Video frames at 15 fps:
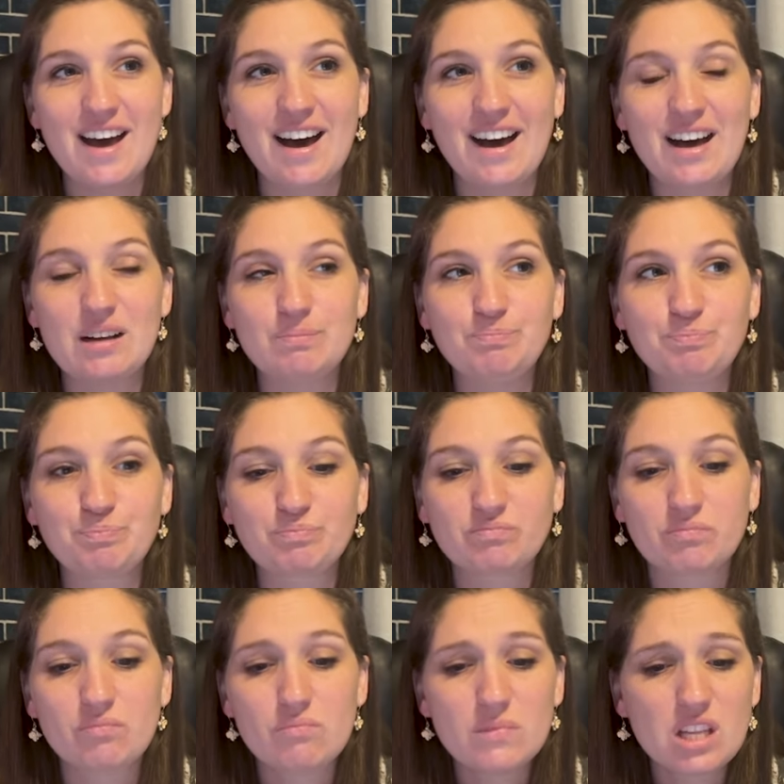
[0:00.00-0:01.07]
Um,
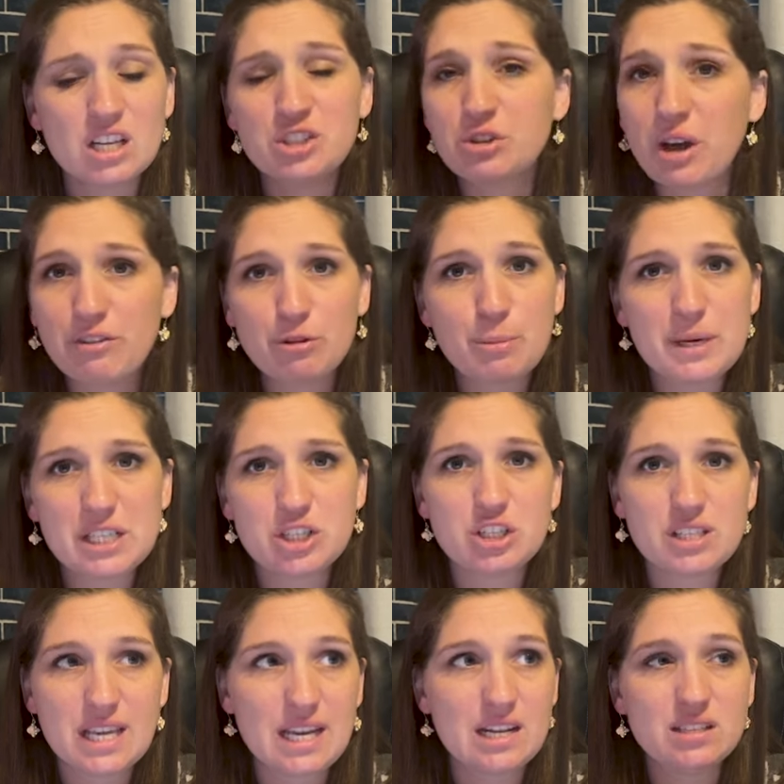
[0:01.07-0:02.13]
and so everybody's
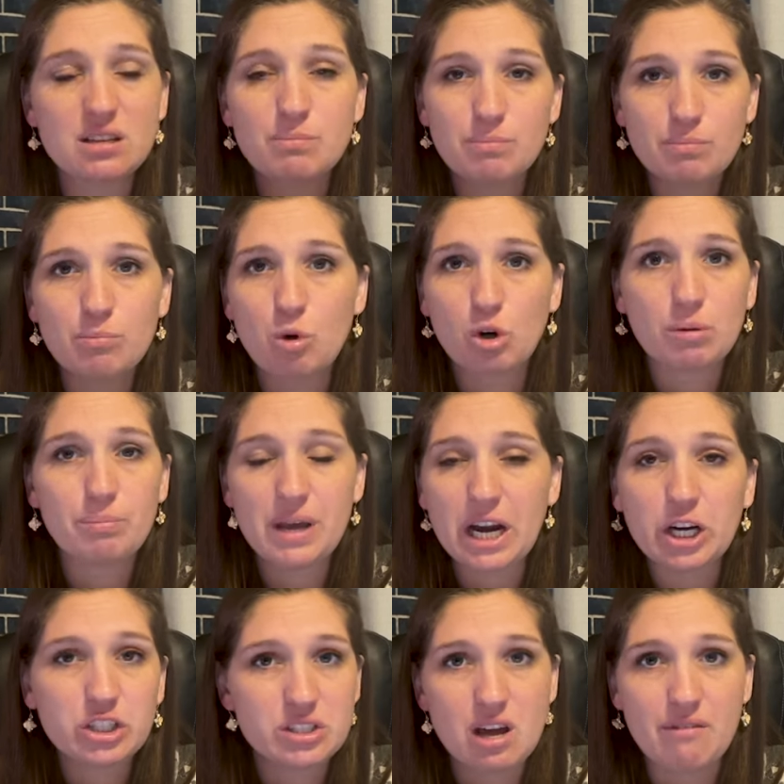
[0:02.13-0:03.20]
just getting into more
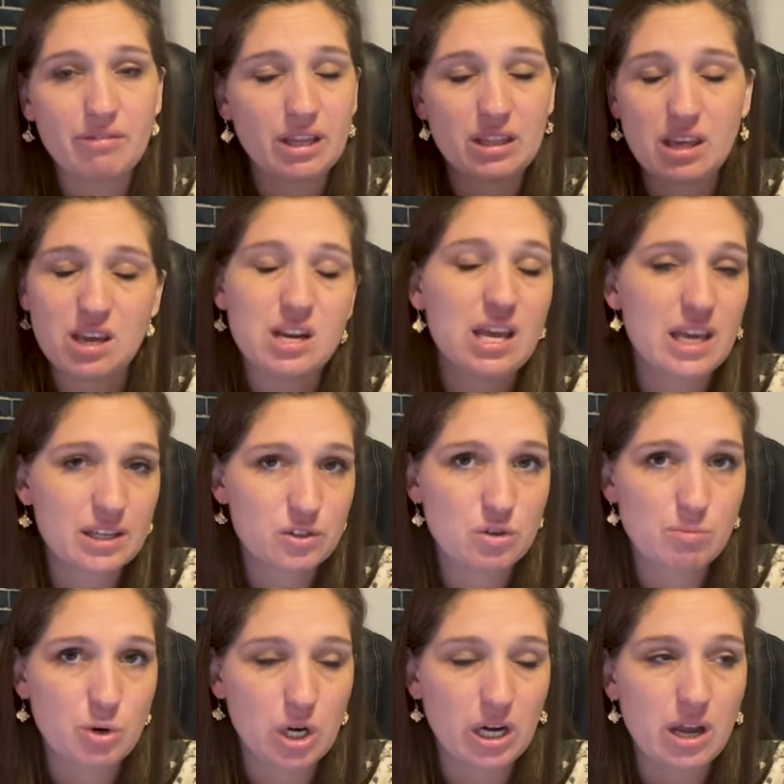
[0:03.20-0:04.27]
bigger stuff, like they can handle
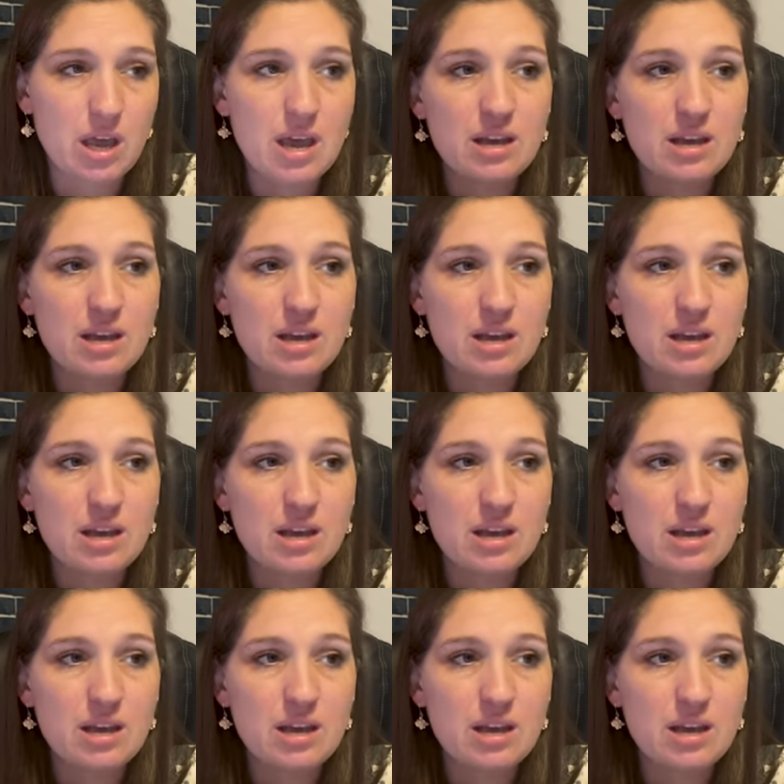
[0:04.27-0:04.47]
more.